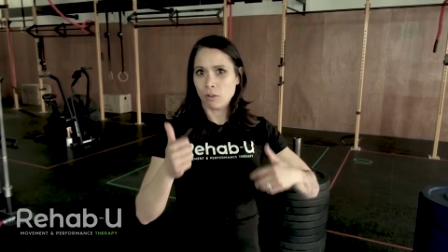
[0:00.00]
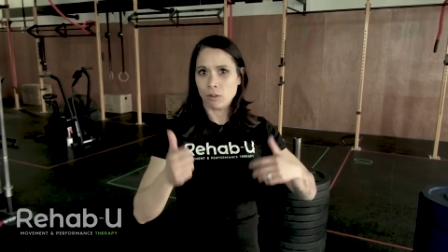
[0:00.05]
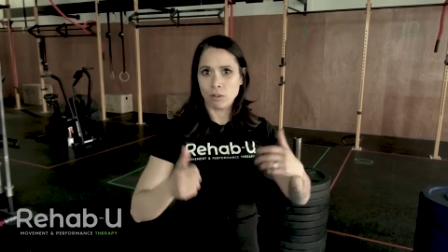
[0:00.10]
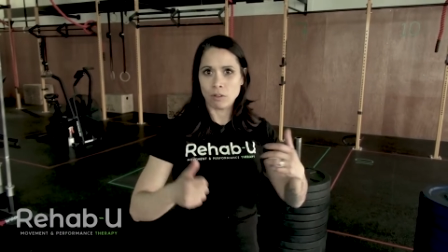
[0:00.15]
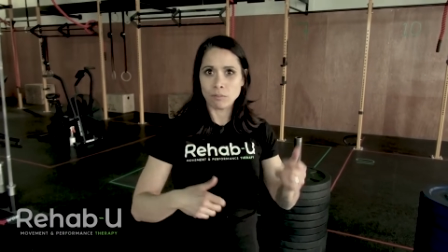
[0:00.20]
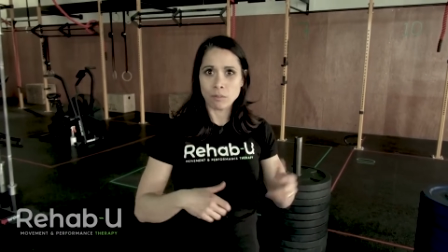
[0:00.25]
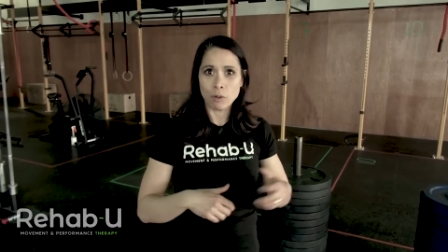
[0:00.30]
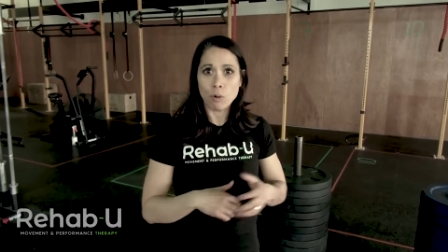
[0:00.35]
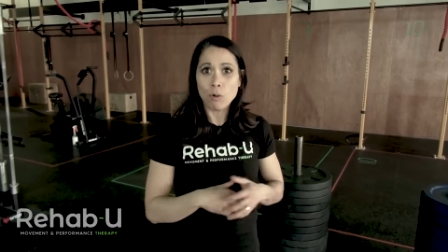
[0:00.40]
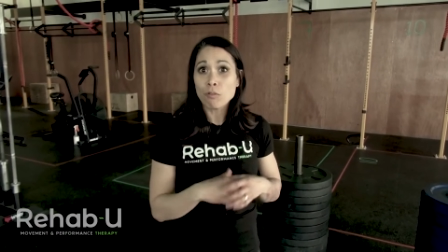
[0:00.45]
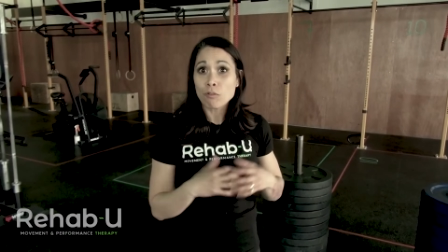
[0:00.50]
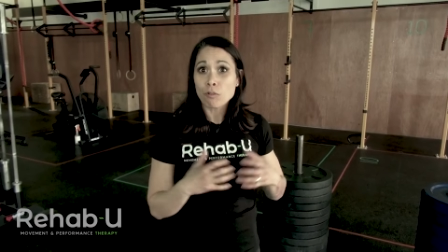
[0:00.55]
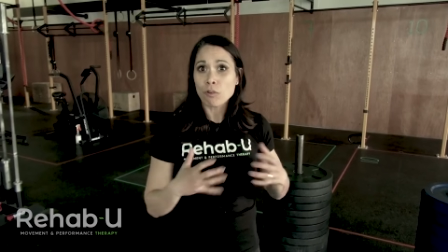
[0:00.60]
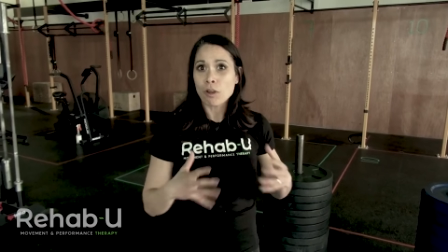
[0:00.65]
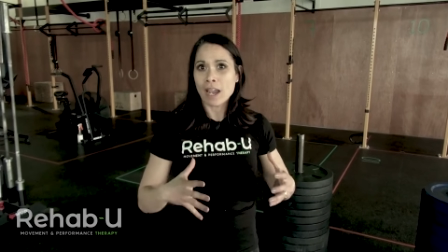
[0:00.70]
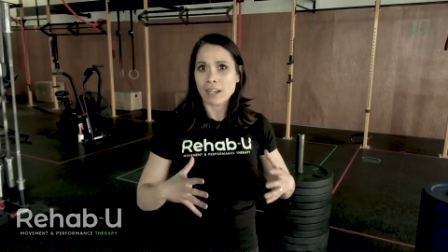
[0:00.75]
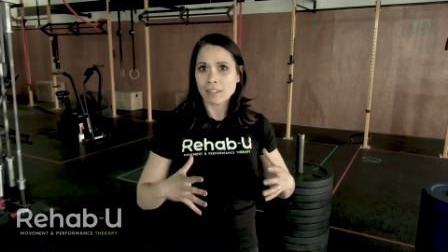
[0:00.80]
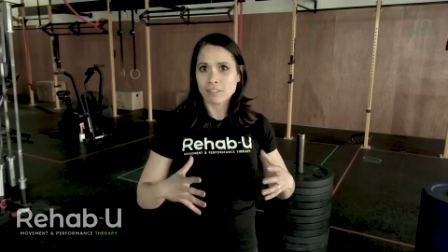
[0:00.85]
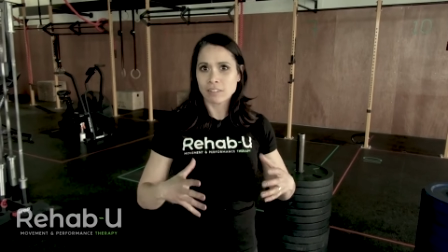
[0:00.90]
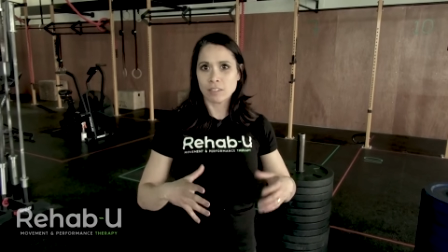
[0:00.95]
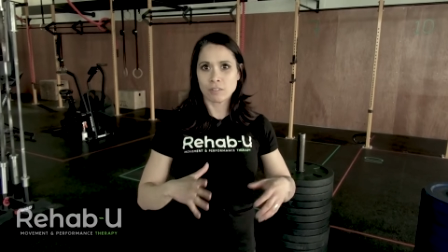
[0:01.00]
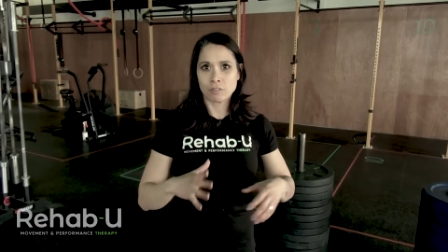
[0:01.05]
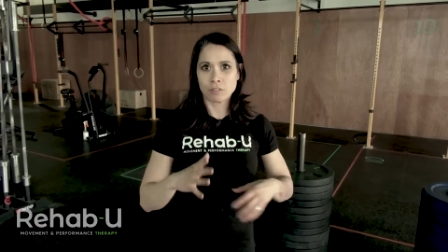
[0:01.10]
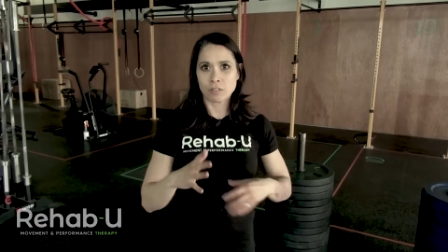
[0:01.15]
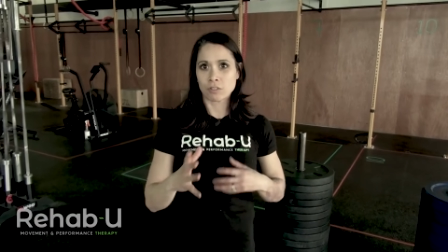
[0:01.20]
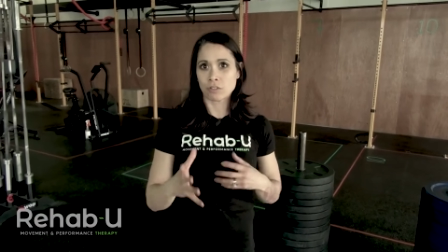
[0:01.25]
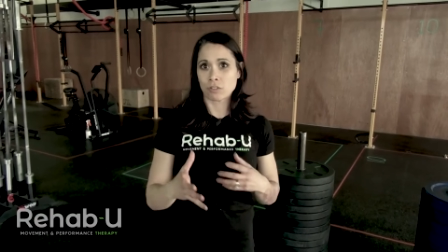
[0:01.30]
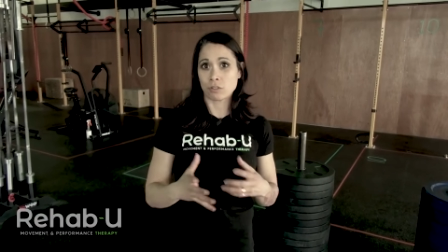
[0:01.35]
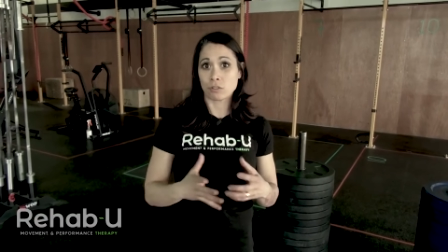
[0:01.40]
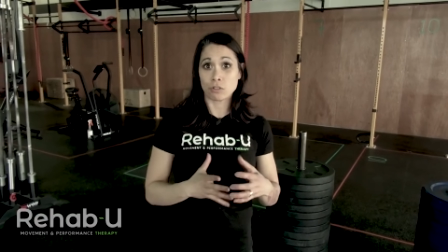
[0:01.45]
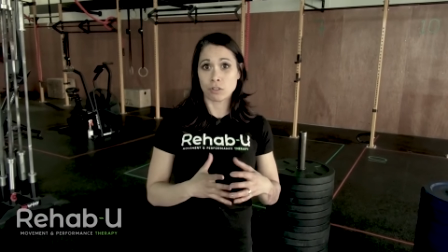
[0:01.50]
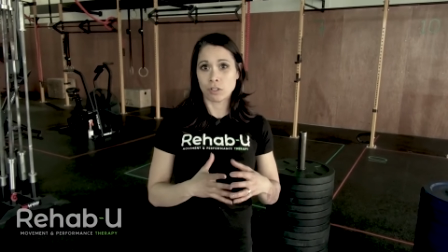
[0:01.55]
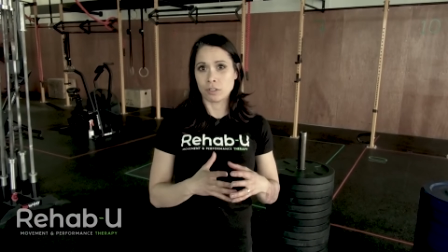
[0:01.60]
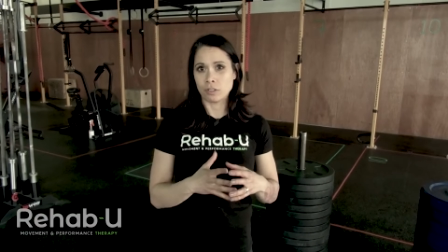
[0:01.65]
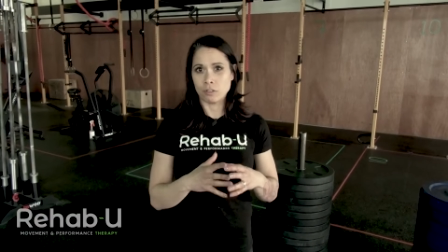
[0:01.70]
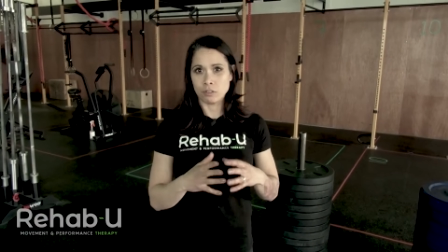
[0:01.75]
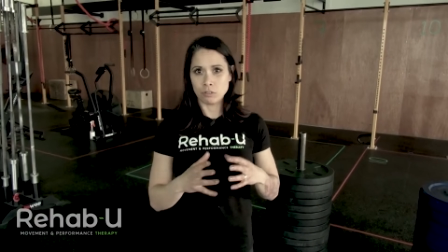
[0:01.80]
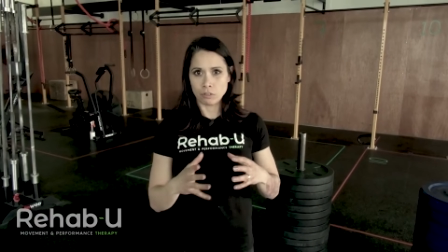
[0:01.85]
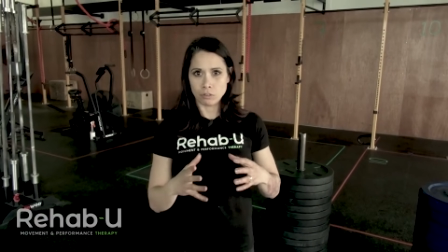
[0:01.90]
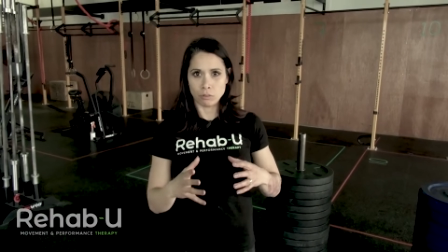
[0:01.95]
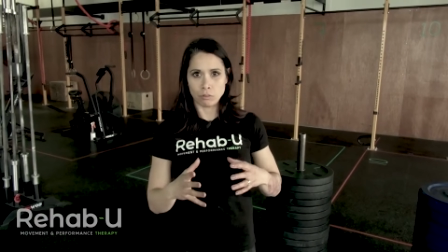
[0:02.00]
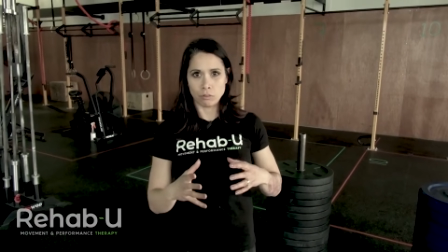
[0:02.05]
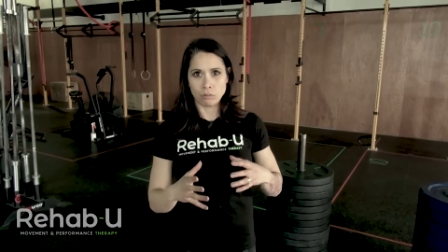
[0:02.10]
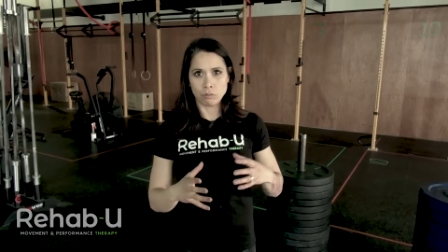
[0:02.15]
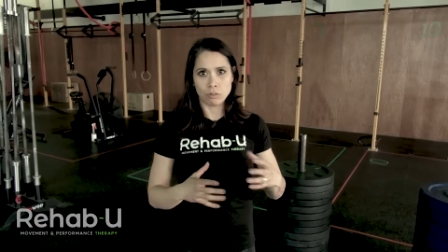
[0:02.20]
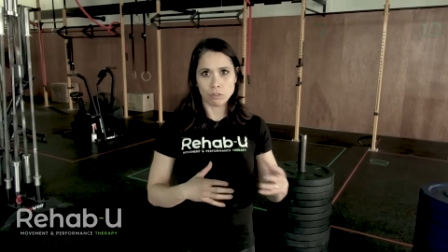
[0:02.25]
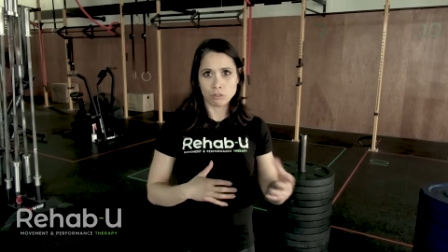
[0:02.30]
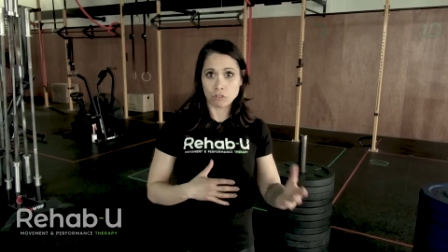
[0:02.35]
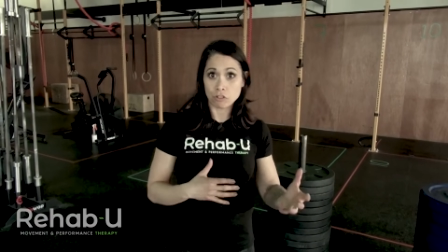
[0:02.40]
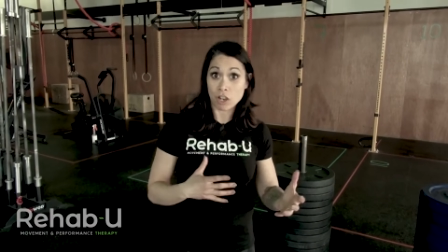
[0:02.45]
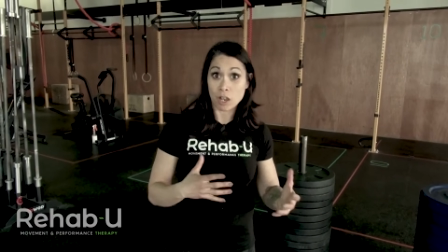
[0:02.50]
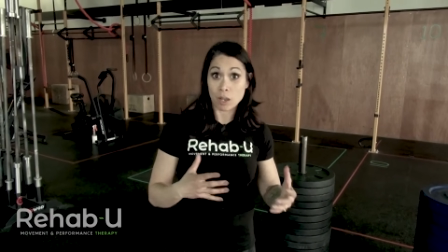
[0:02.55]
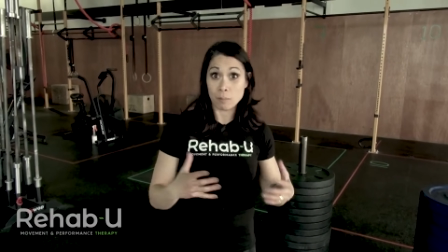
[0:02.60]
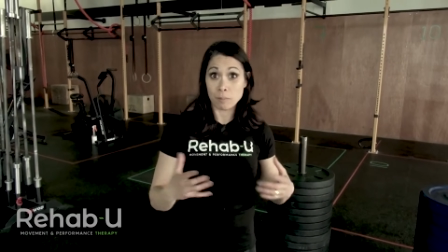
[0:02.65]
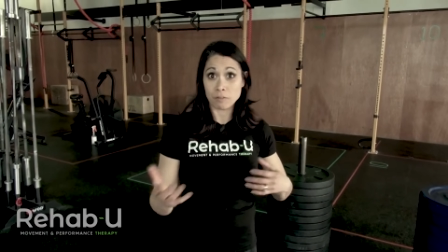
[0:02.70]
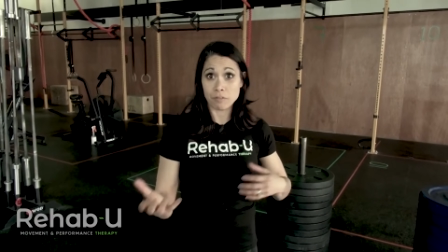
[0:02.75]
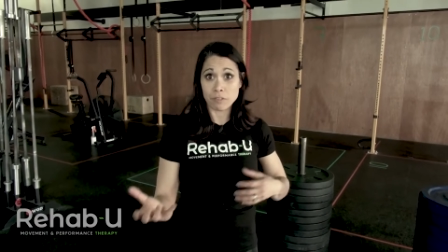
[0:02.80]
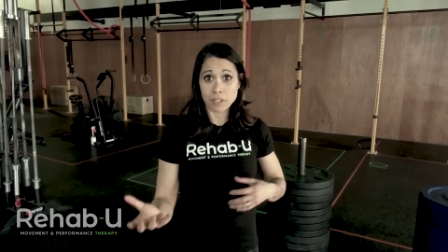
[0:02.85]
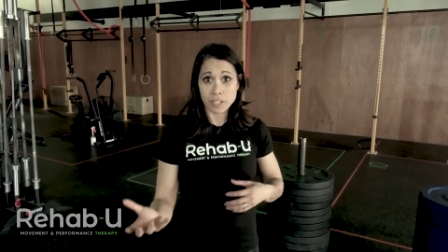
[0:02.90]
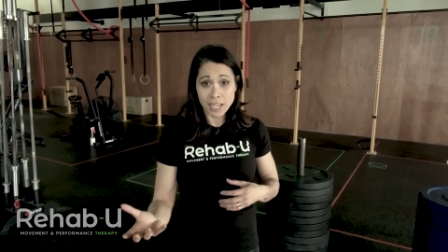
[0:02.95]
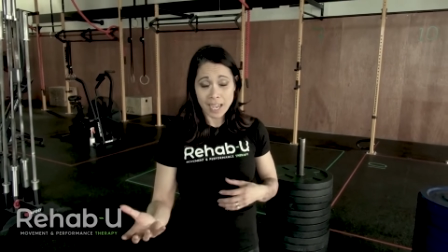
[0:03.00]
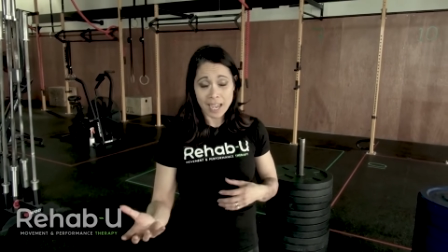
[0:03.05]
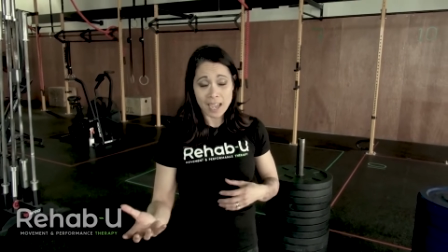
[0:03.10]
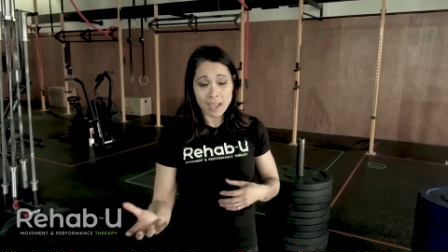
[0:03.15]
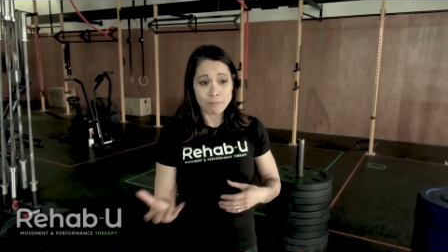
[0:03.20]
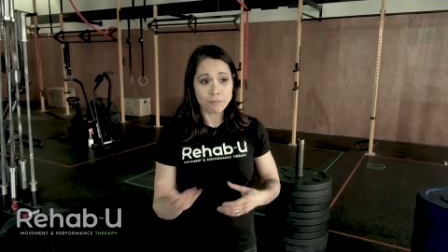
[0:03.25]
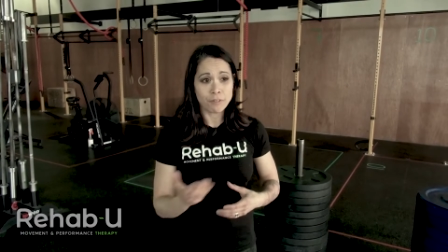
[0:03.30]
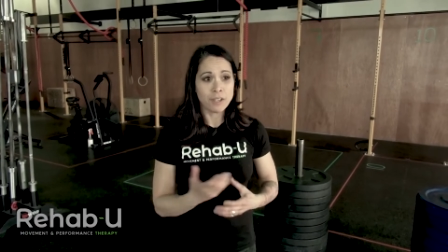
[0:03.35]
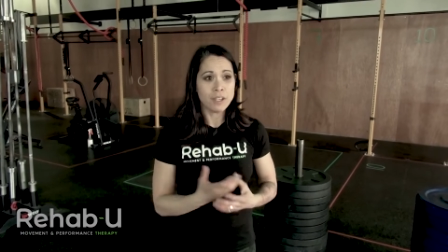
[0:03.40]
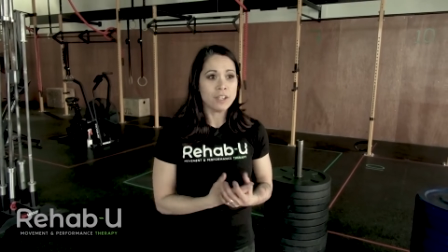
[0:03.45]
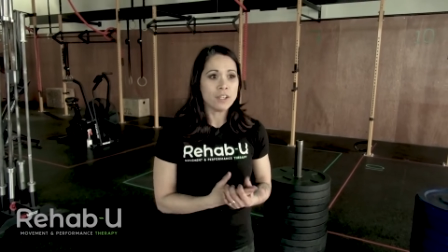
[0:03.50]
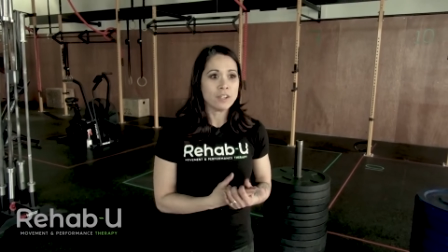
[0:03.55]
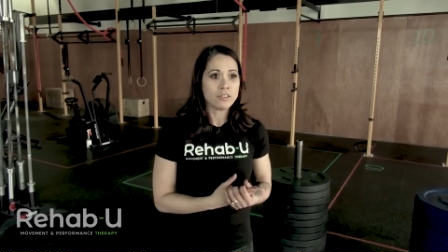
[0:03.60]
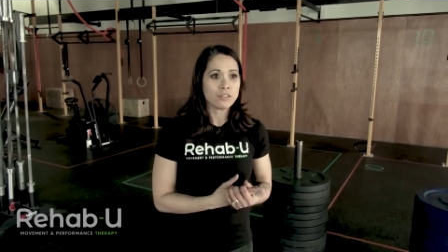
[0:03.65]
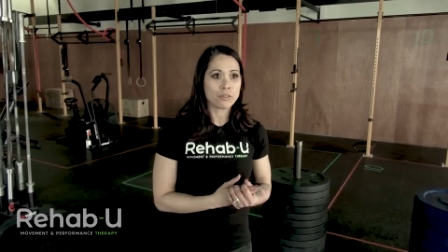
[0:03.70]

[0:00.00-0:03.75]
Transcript: overactive because they're trying to do the job of the calf.